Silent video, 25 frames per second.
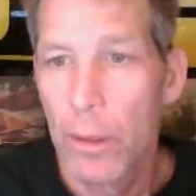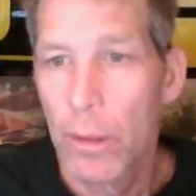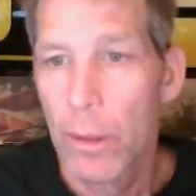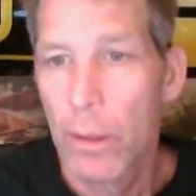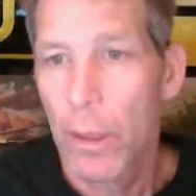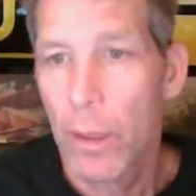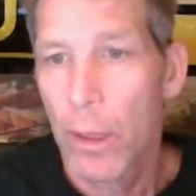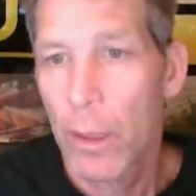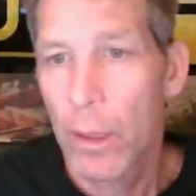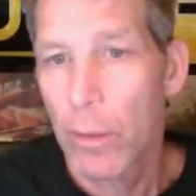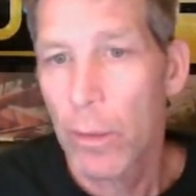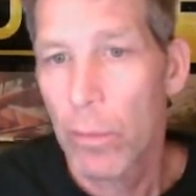
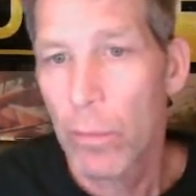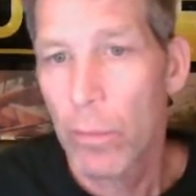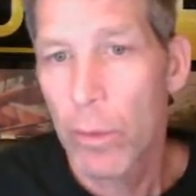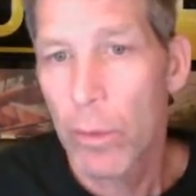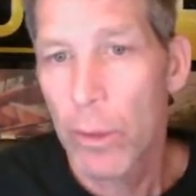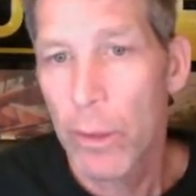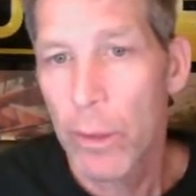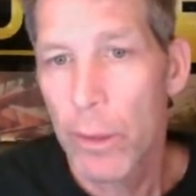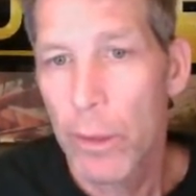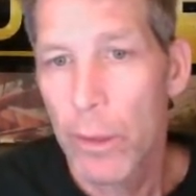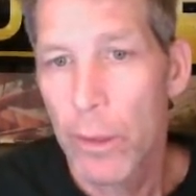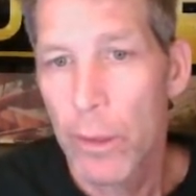I don't want
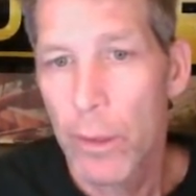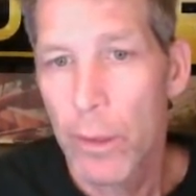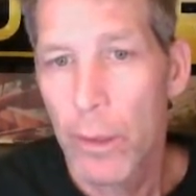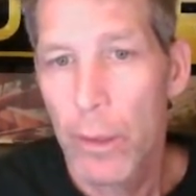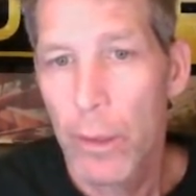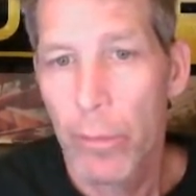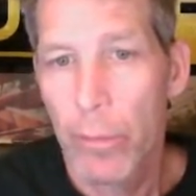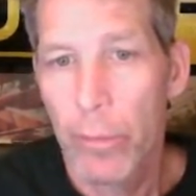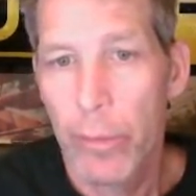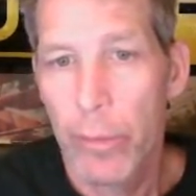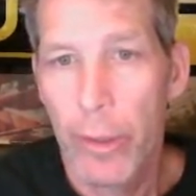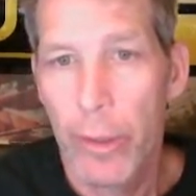it in the
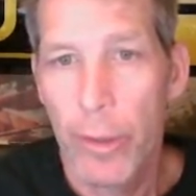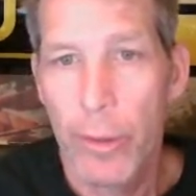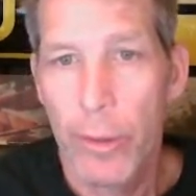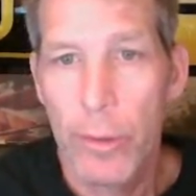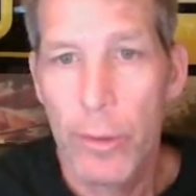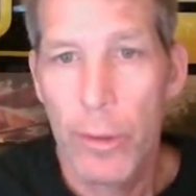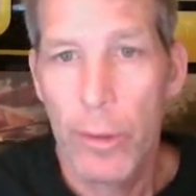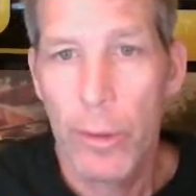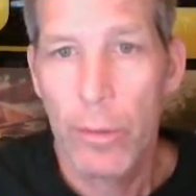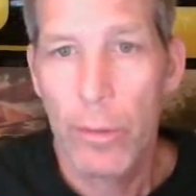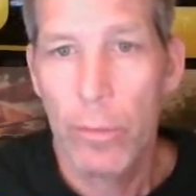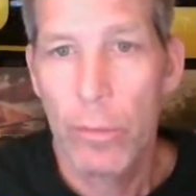navigation.
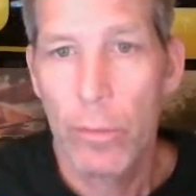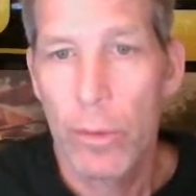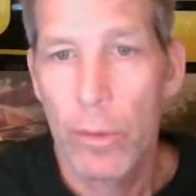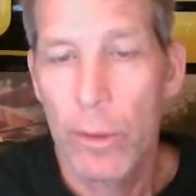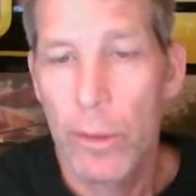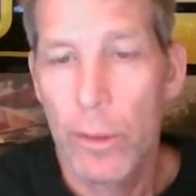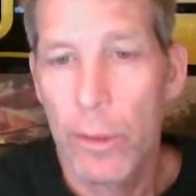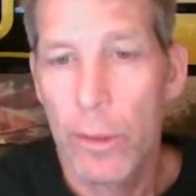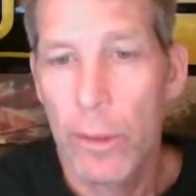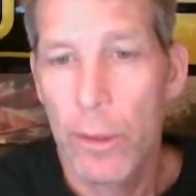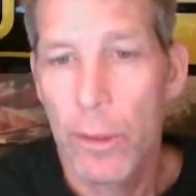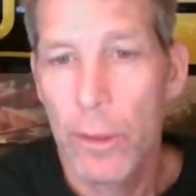I don't want it
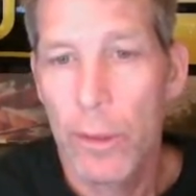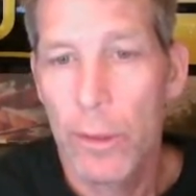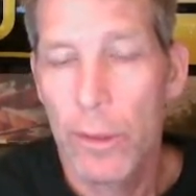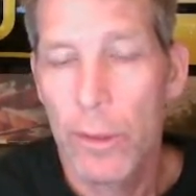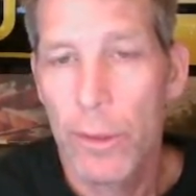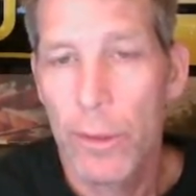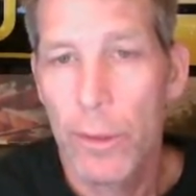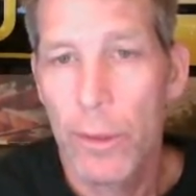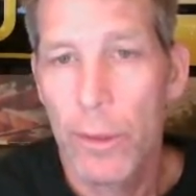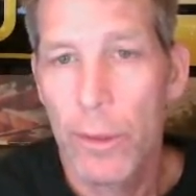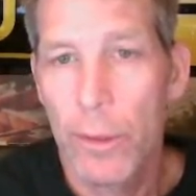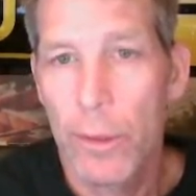in the other.
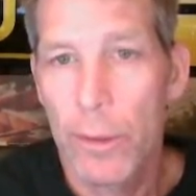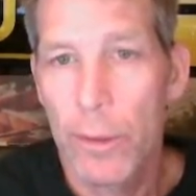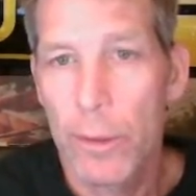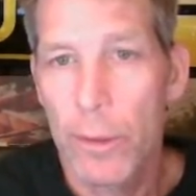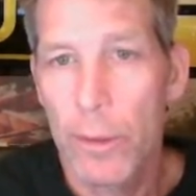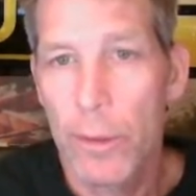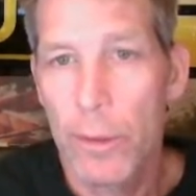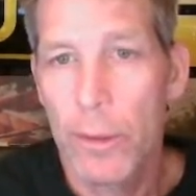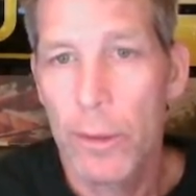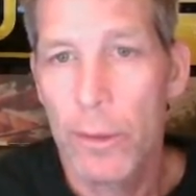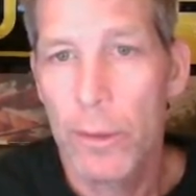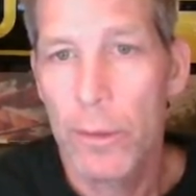
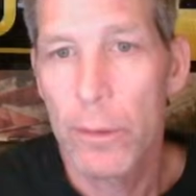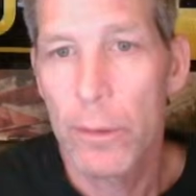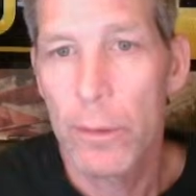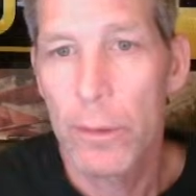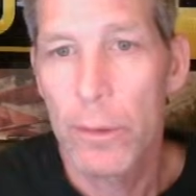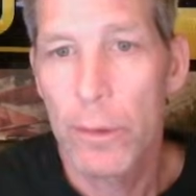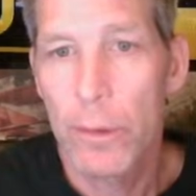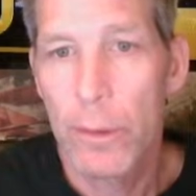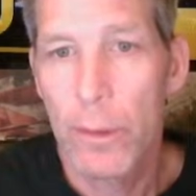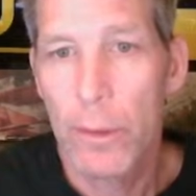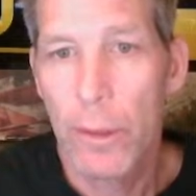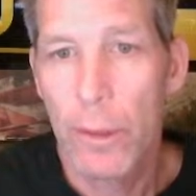Done.
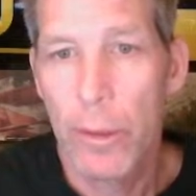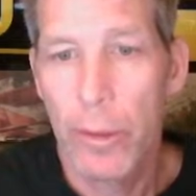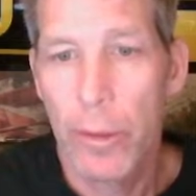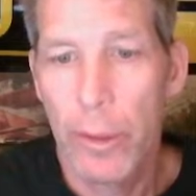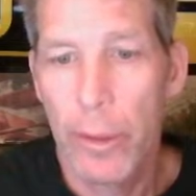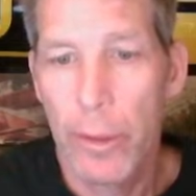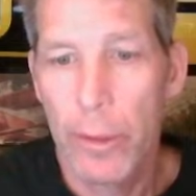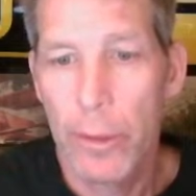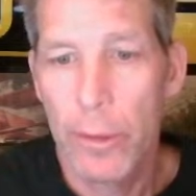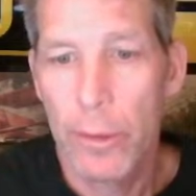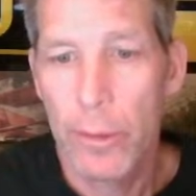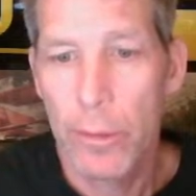All
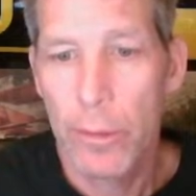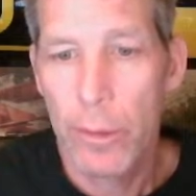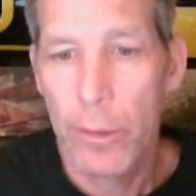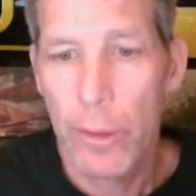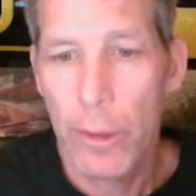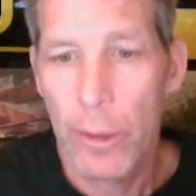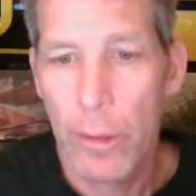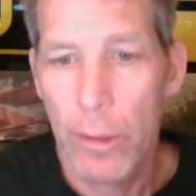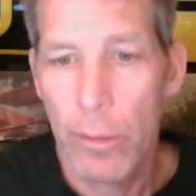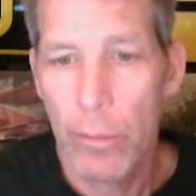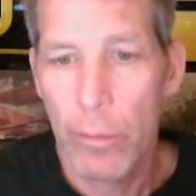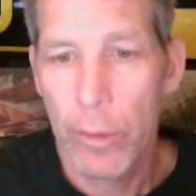right. So
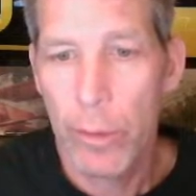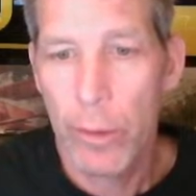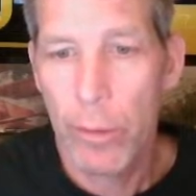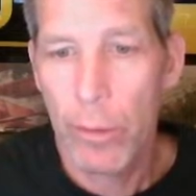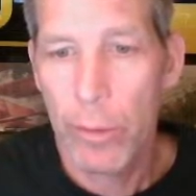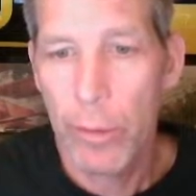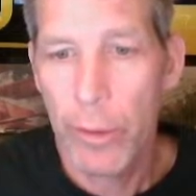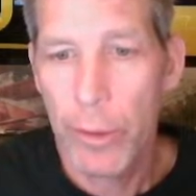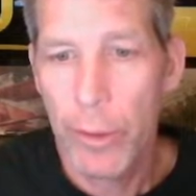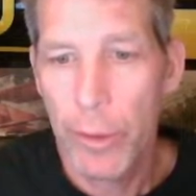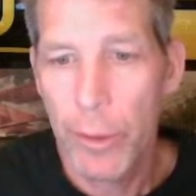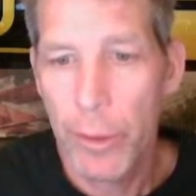now we go
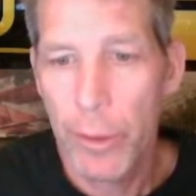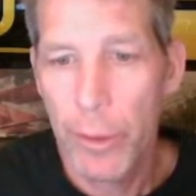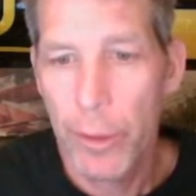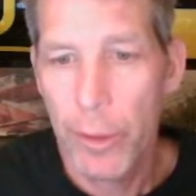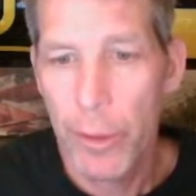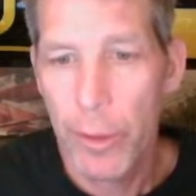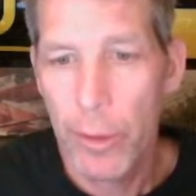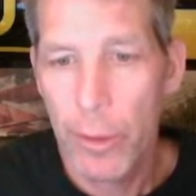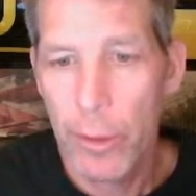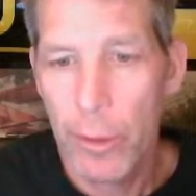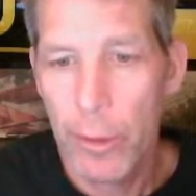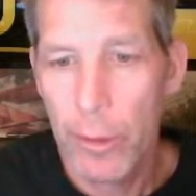
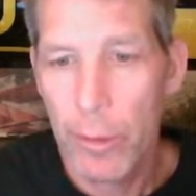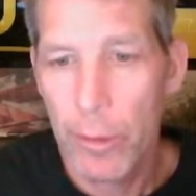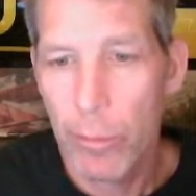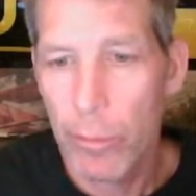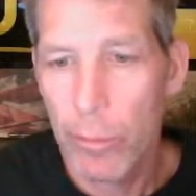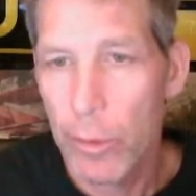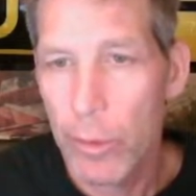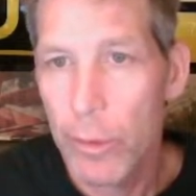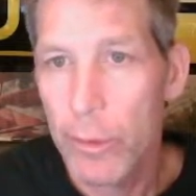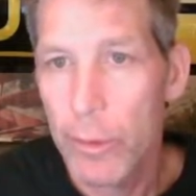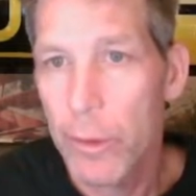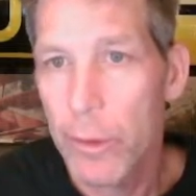here, and then we're
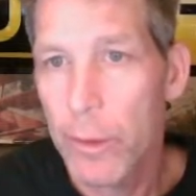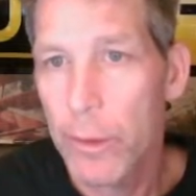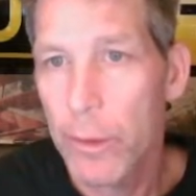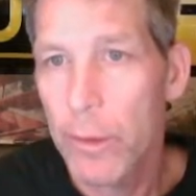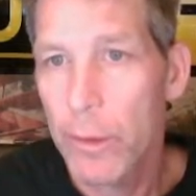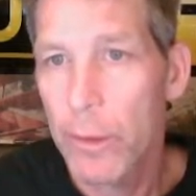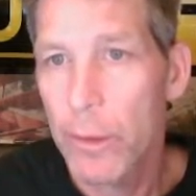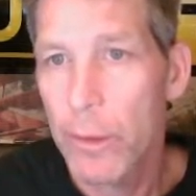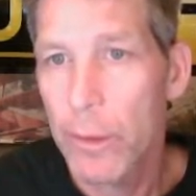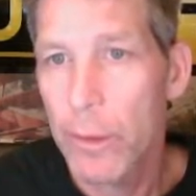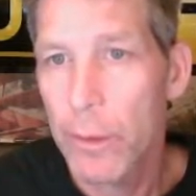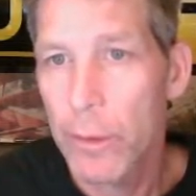going to take
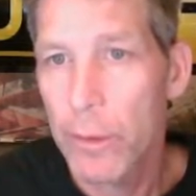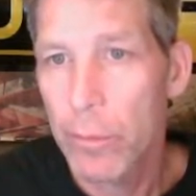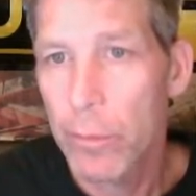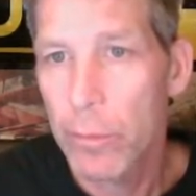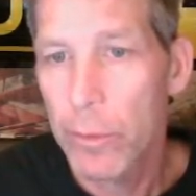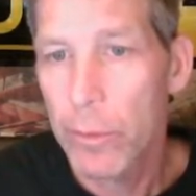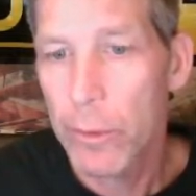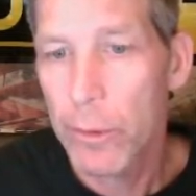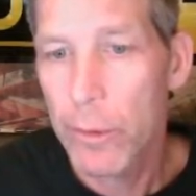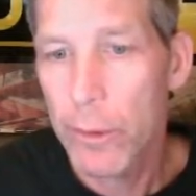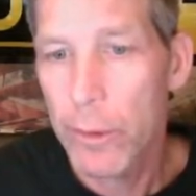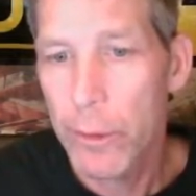this,
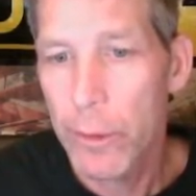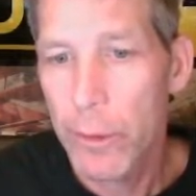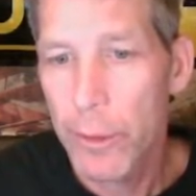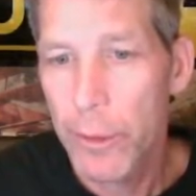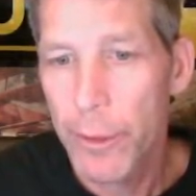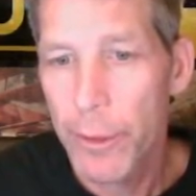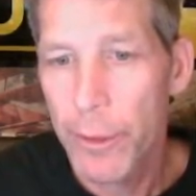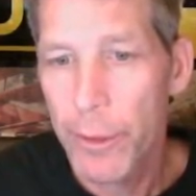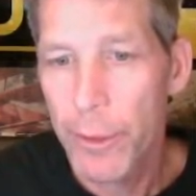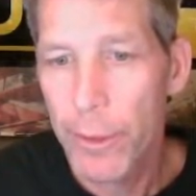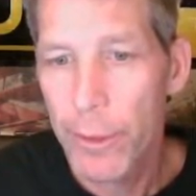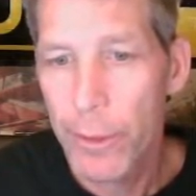switch to
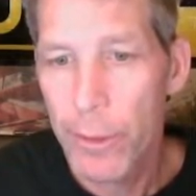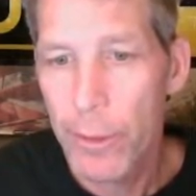here.